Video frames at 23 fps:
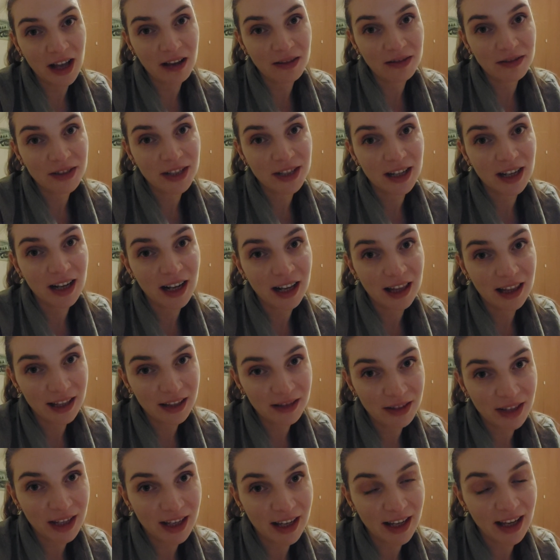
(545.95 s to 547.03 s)
after
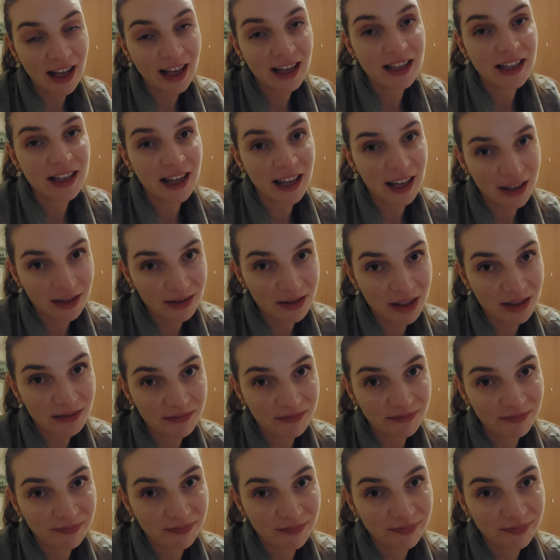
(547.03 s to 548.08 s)
Olivia and Ava.